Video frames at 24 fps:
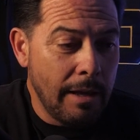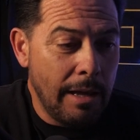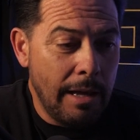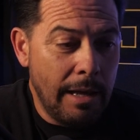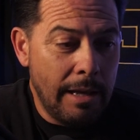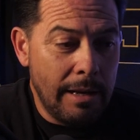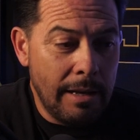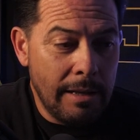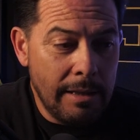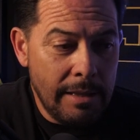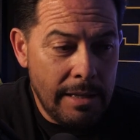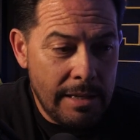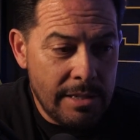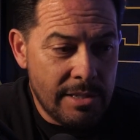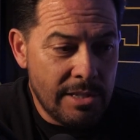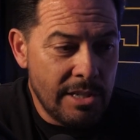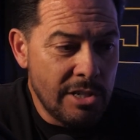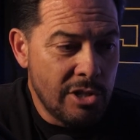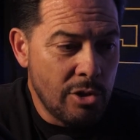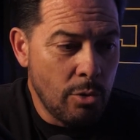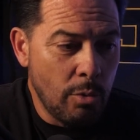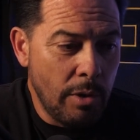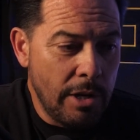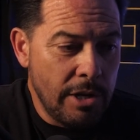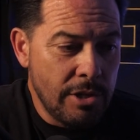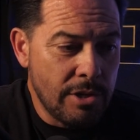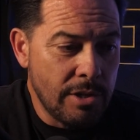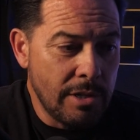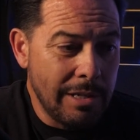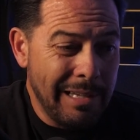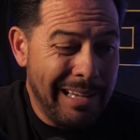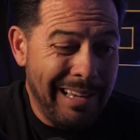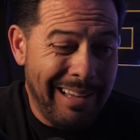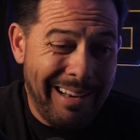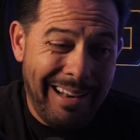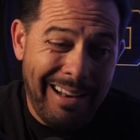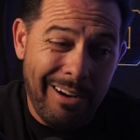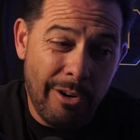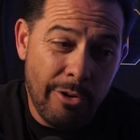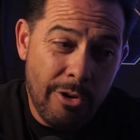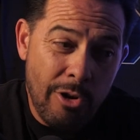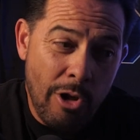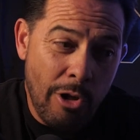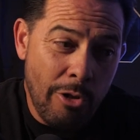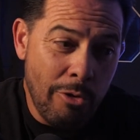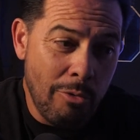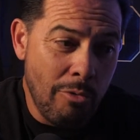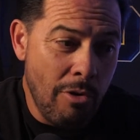And in this situation, again, I don't
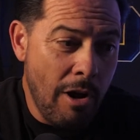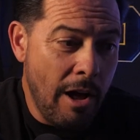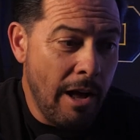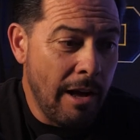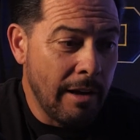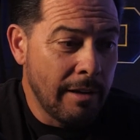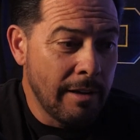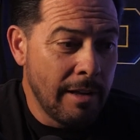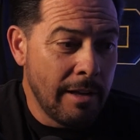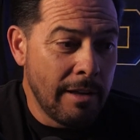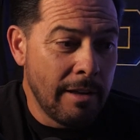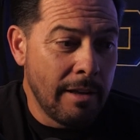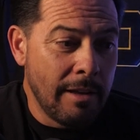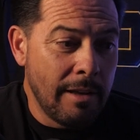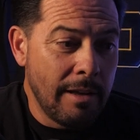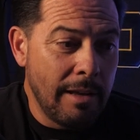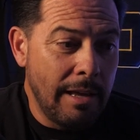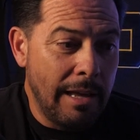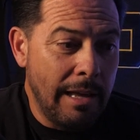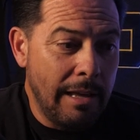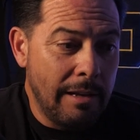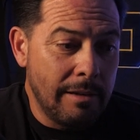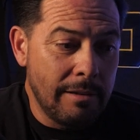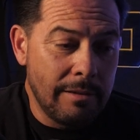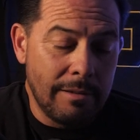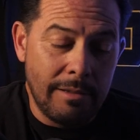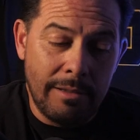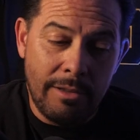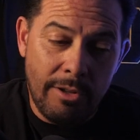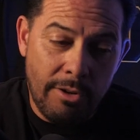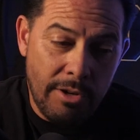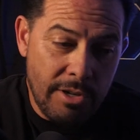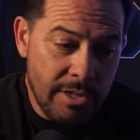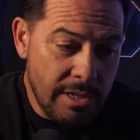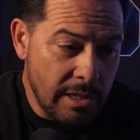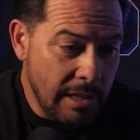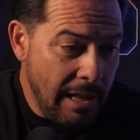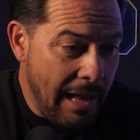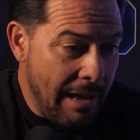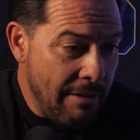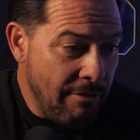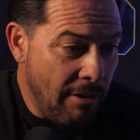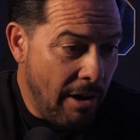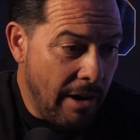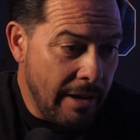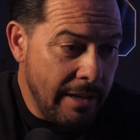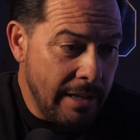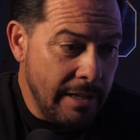know The Rock, and there is a
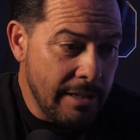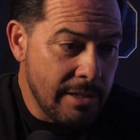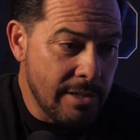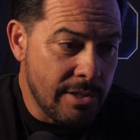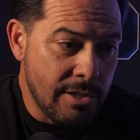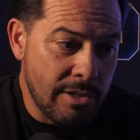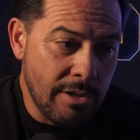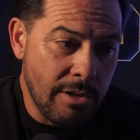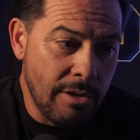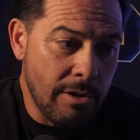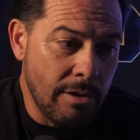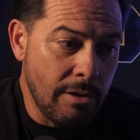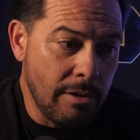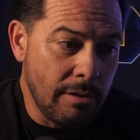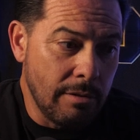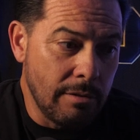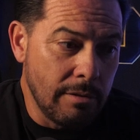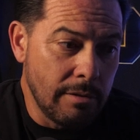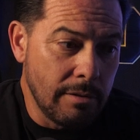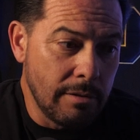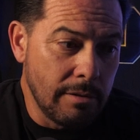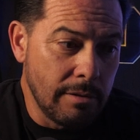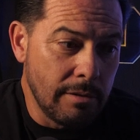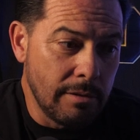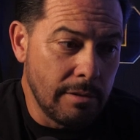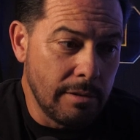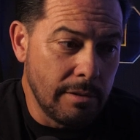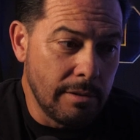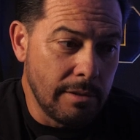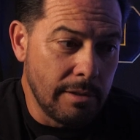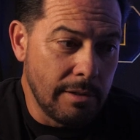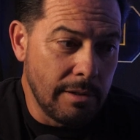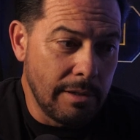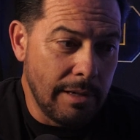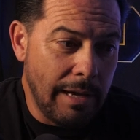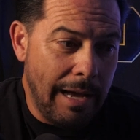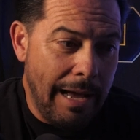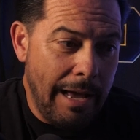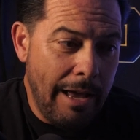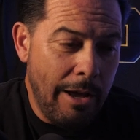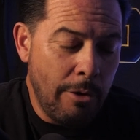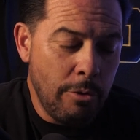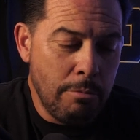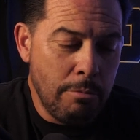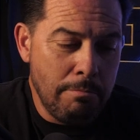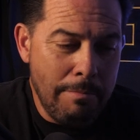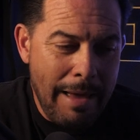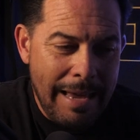live audience, so it
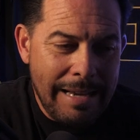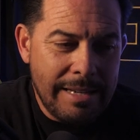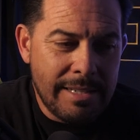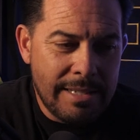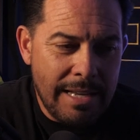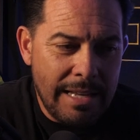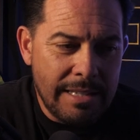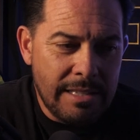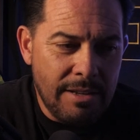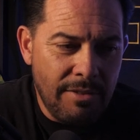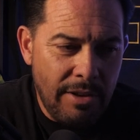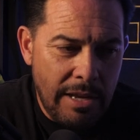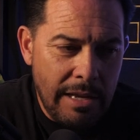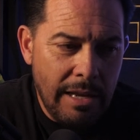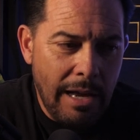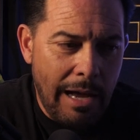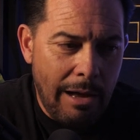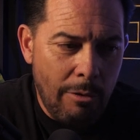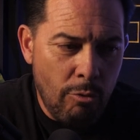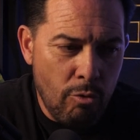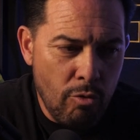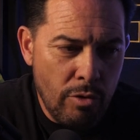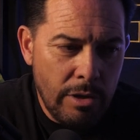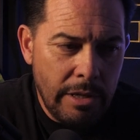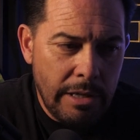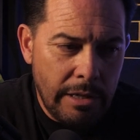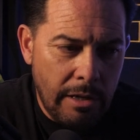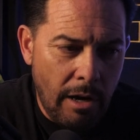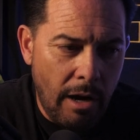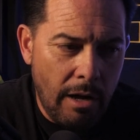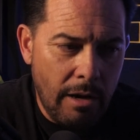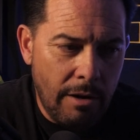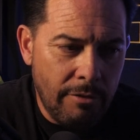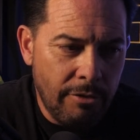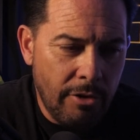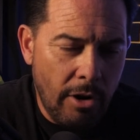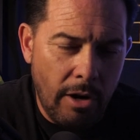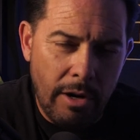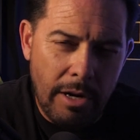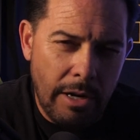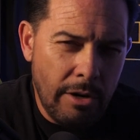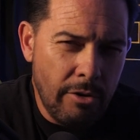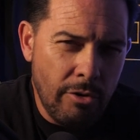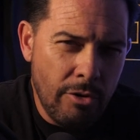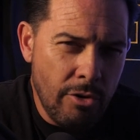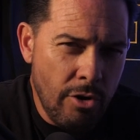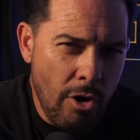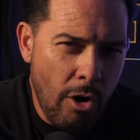would make sense if he got really caught off guard. I
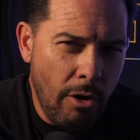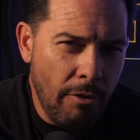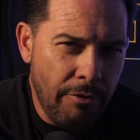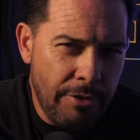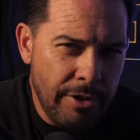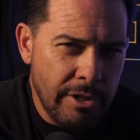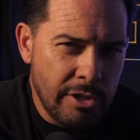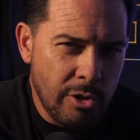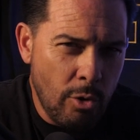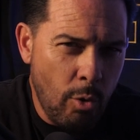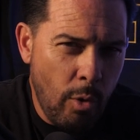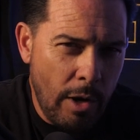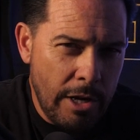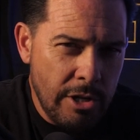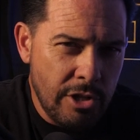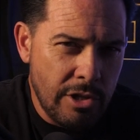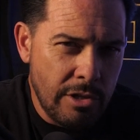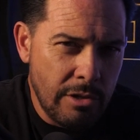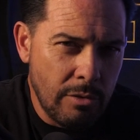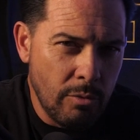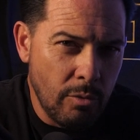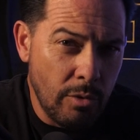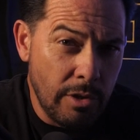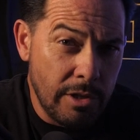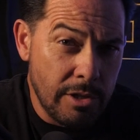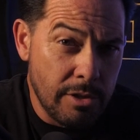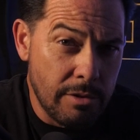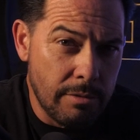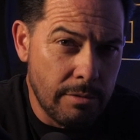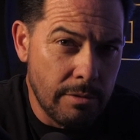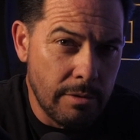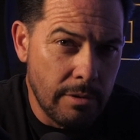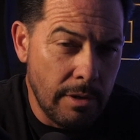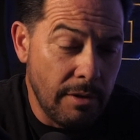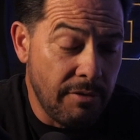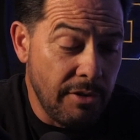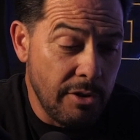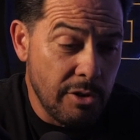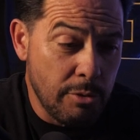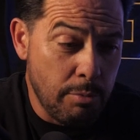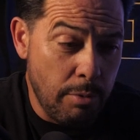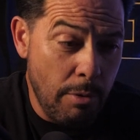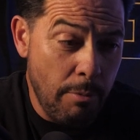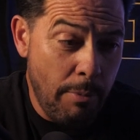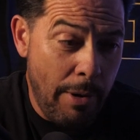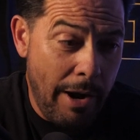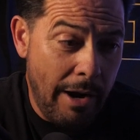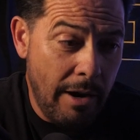don't know if this question was, if he was
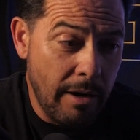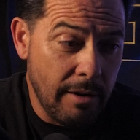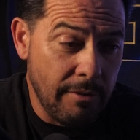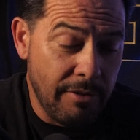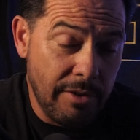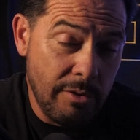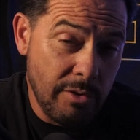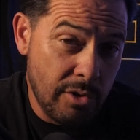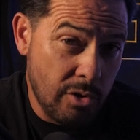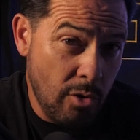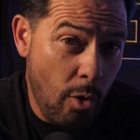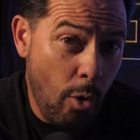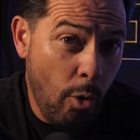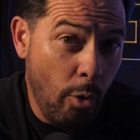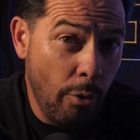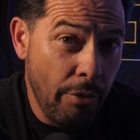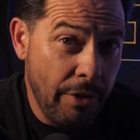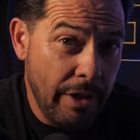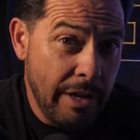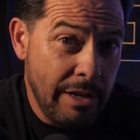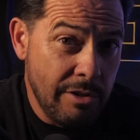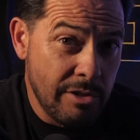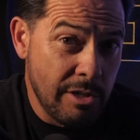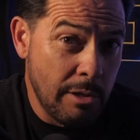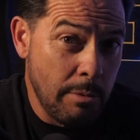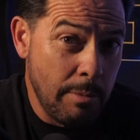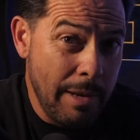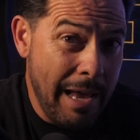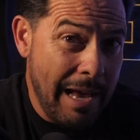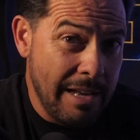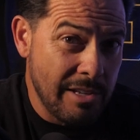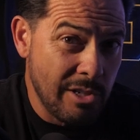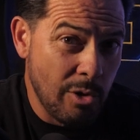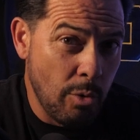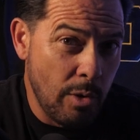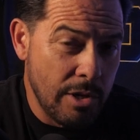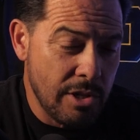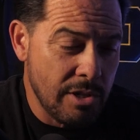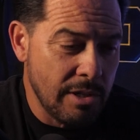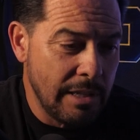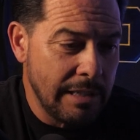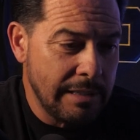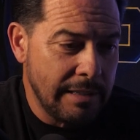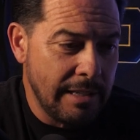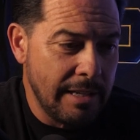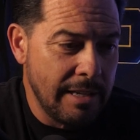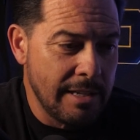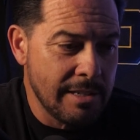prepared, if he was told that he was going to be asked a question
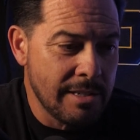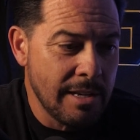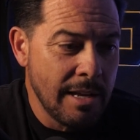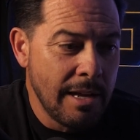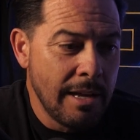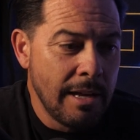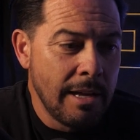like this.